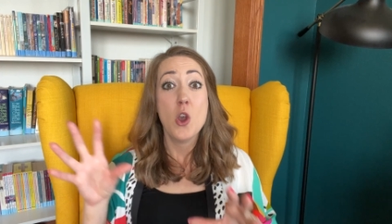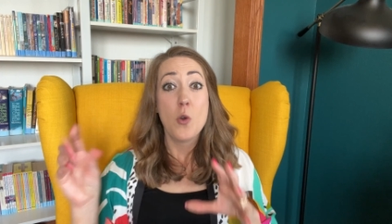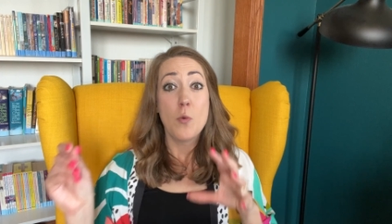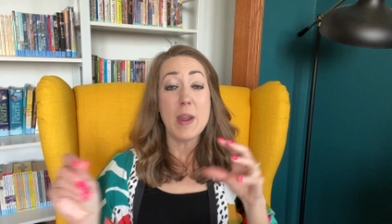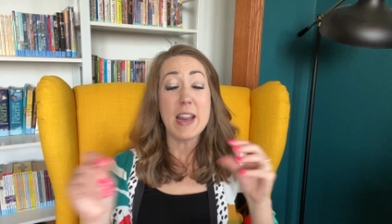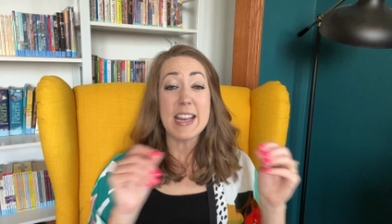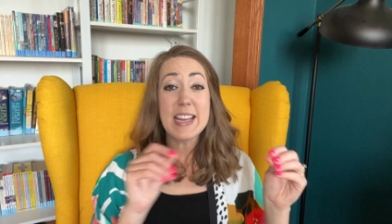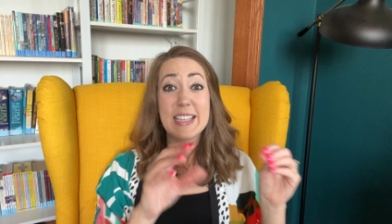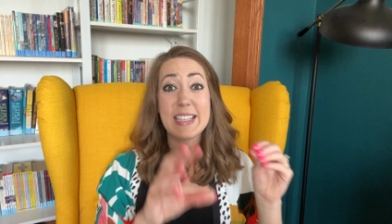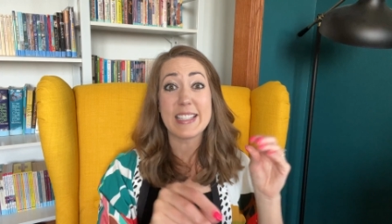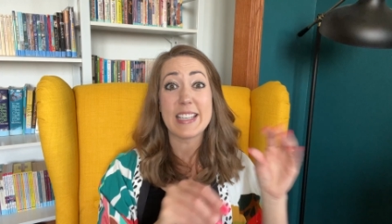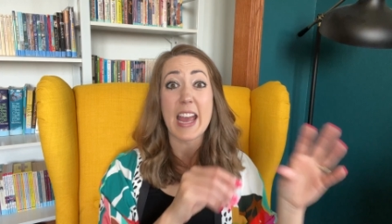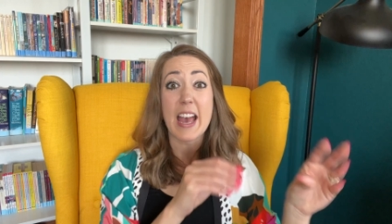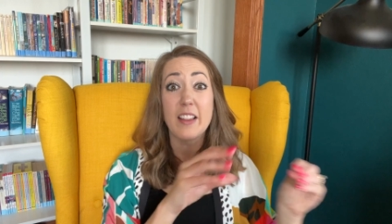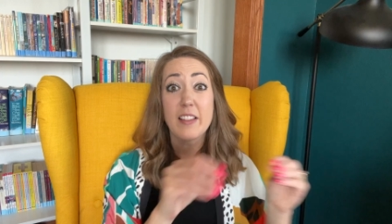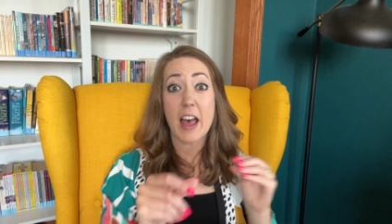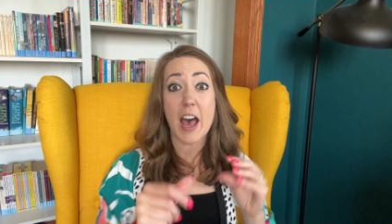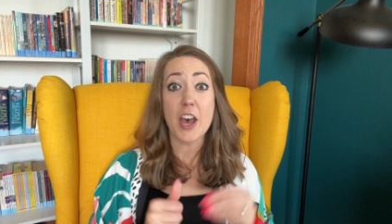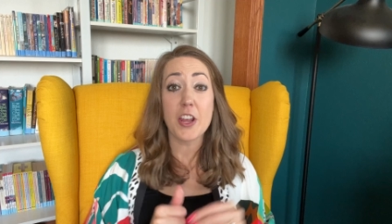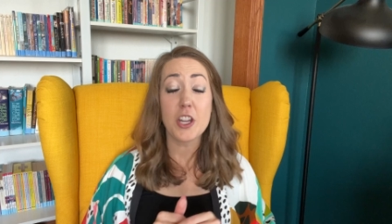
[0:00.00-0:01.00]
we need to
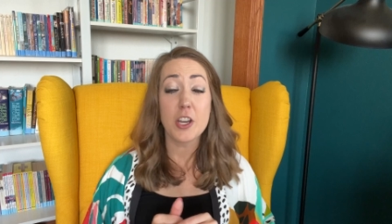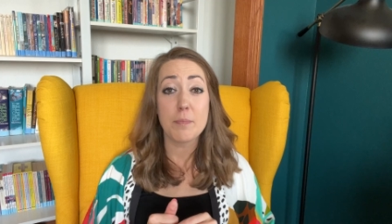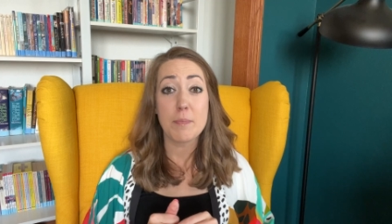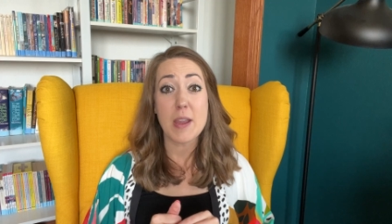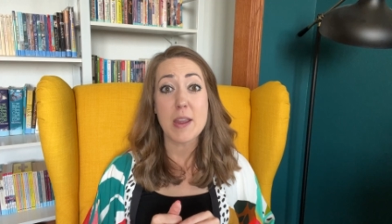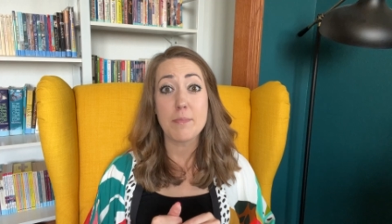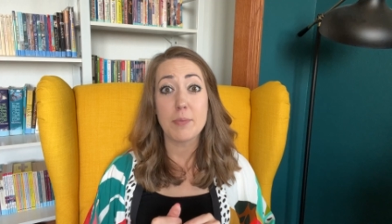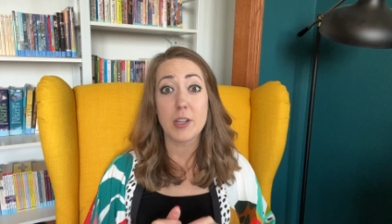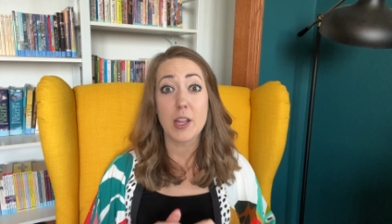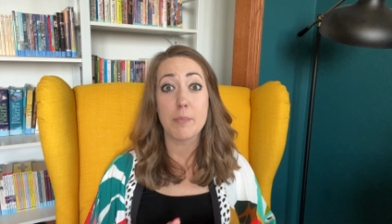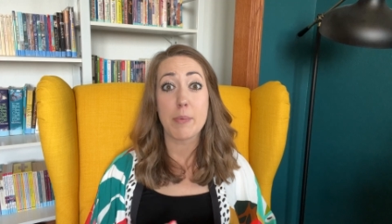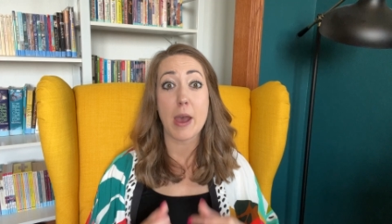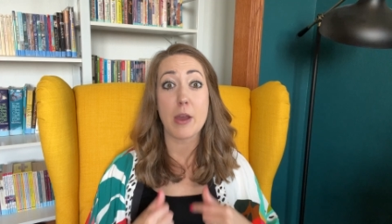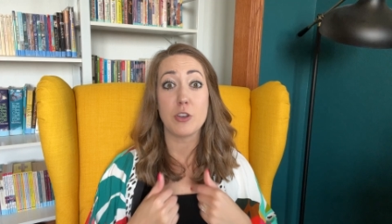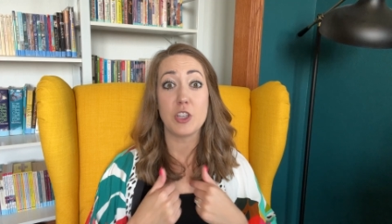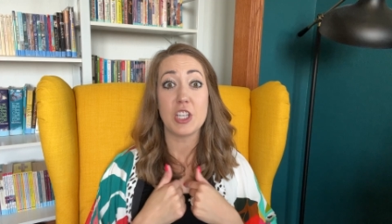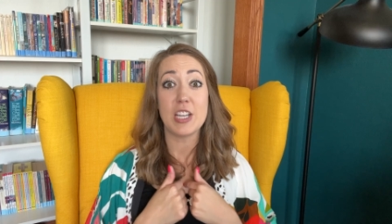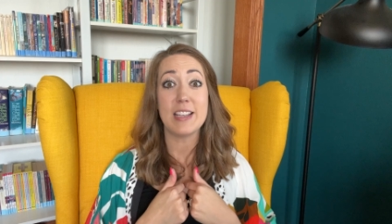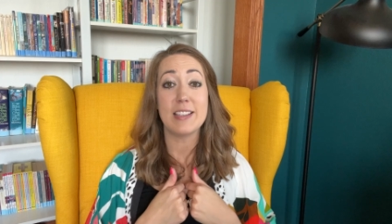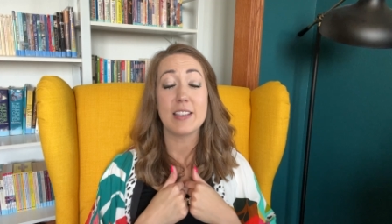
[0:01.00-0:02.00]
tell other people
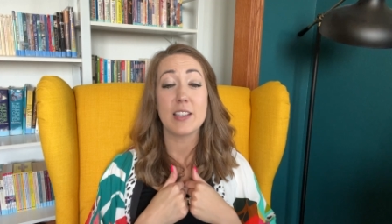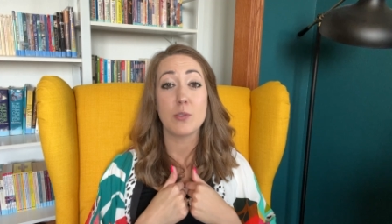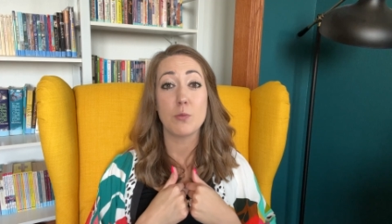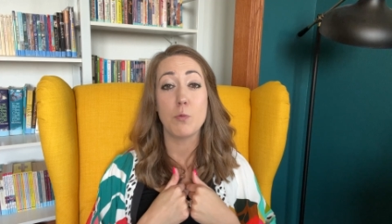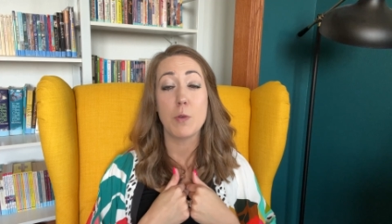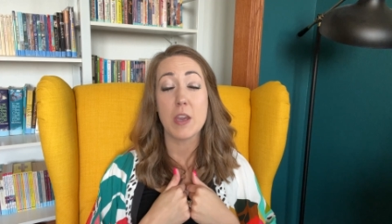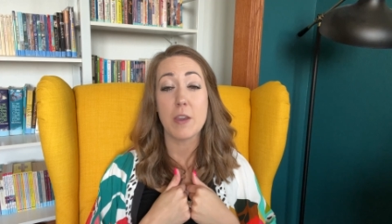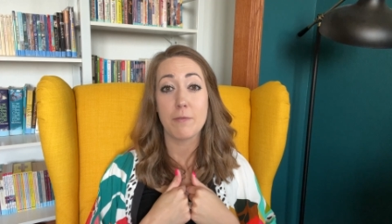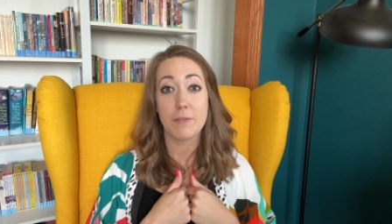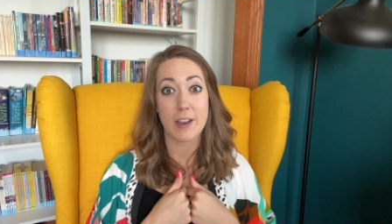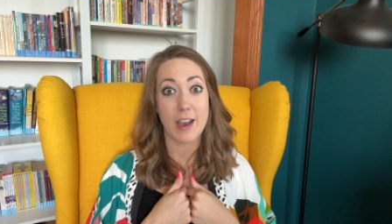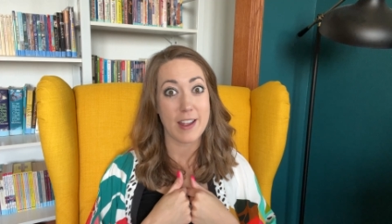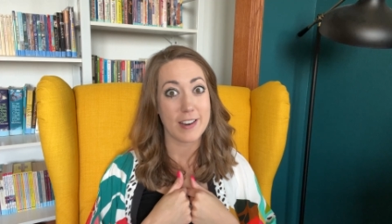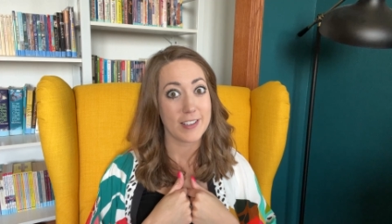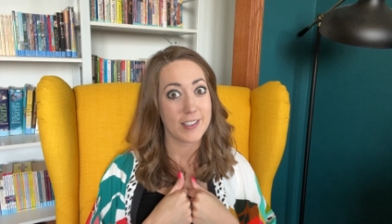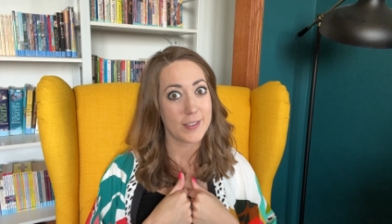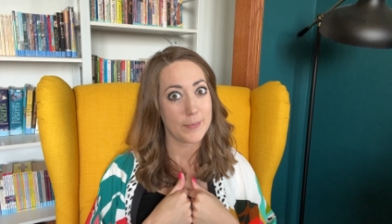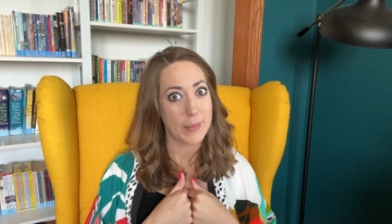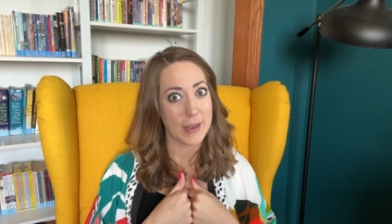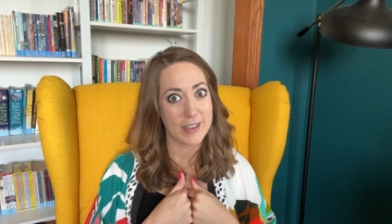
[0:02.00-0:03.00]
about Jesus. We've got to
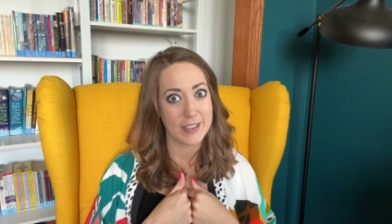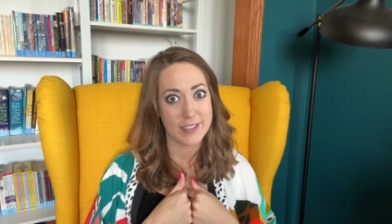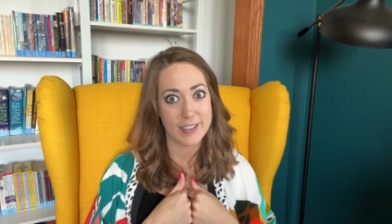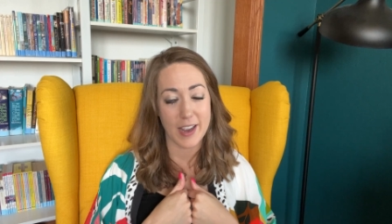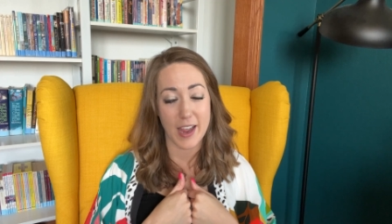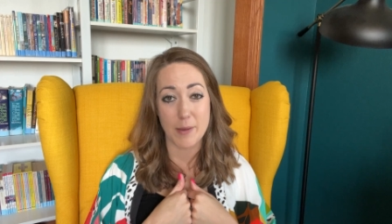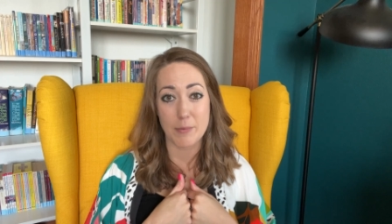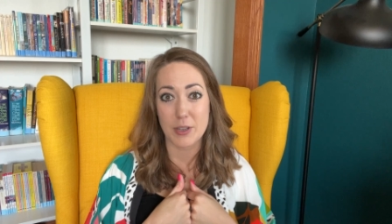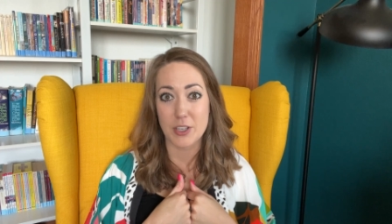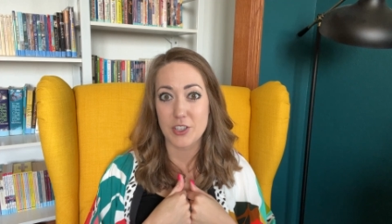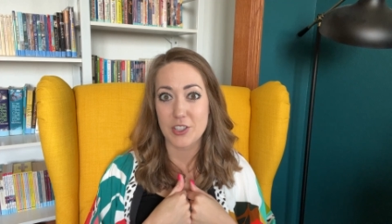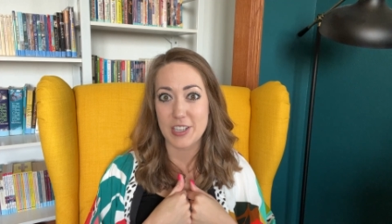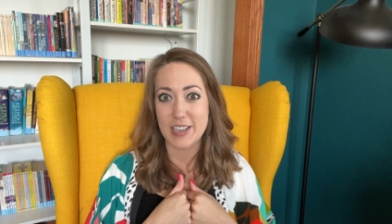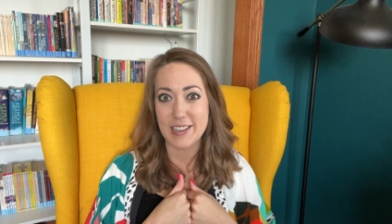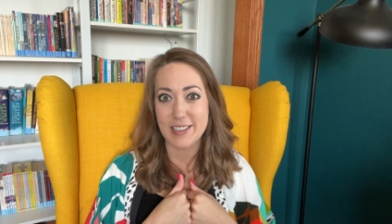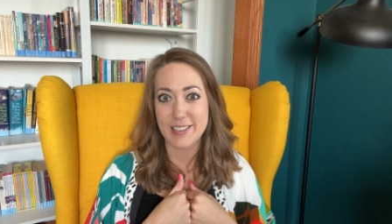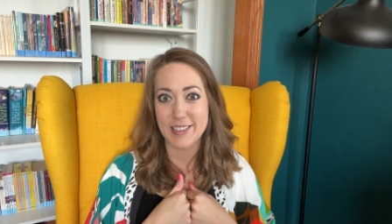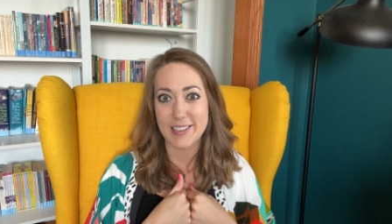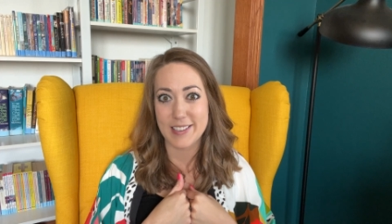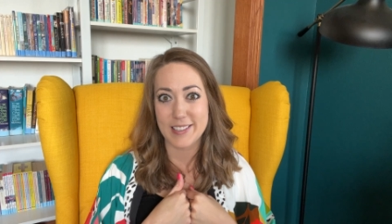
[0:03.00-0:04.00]
spend time with
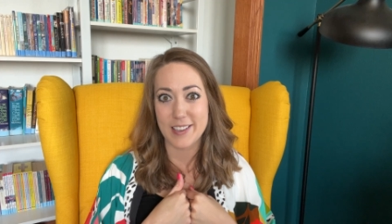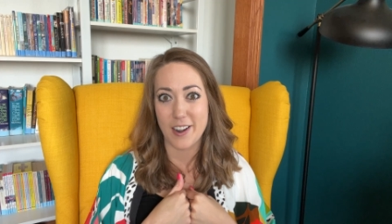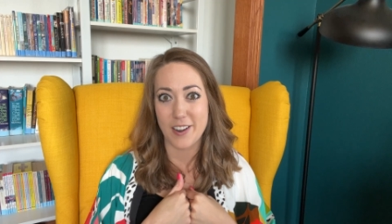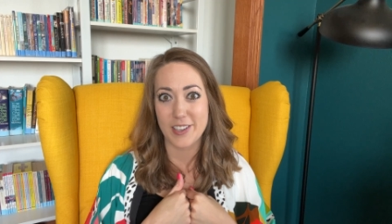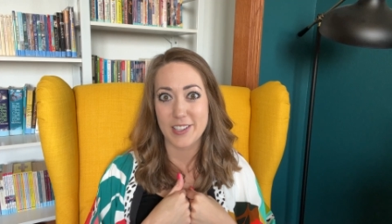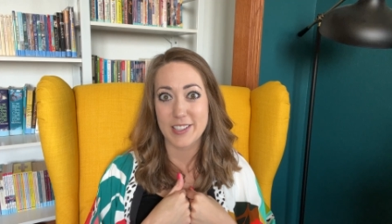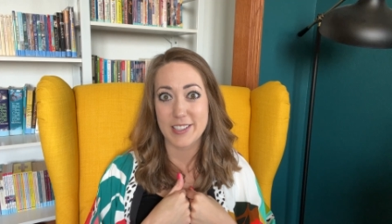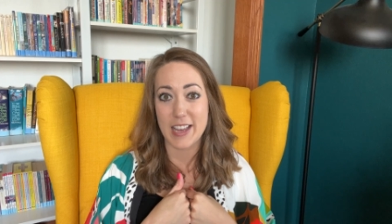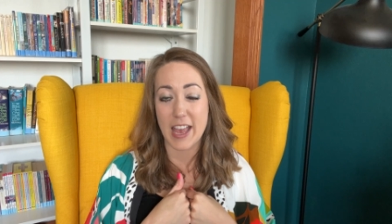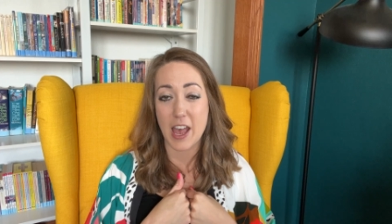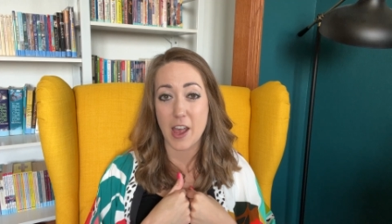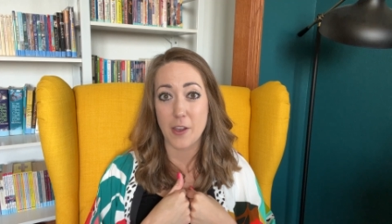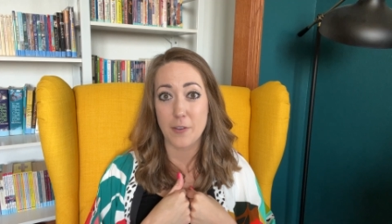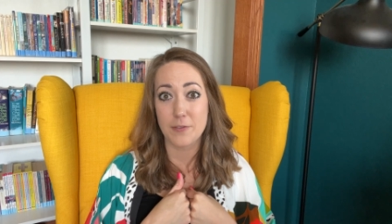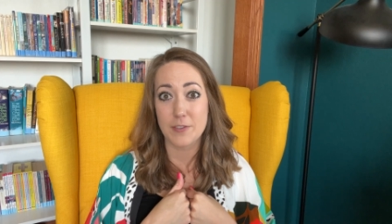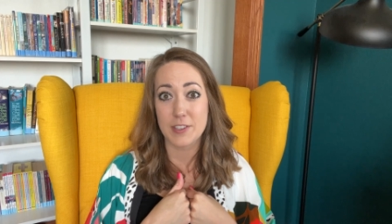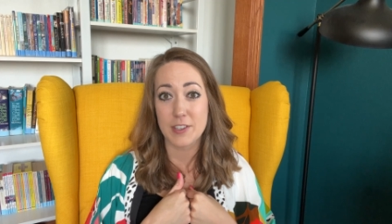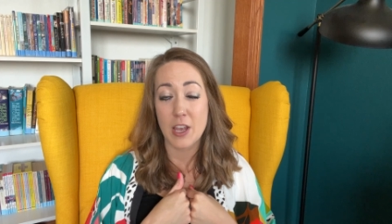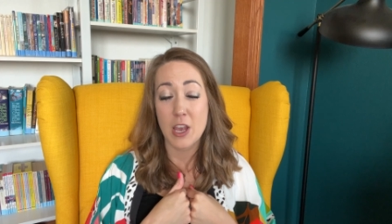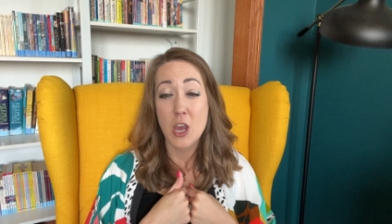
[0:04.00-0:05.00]
Jesus
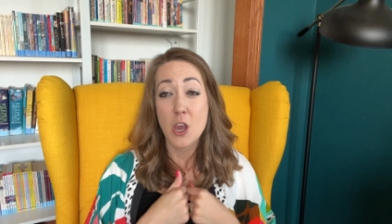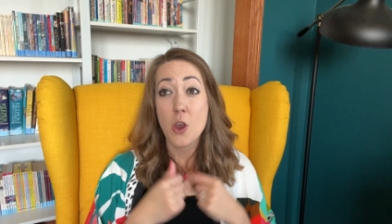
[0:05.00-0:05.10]
ourselves.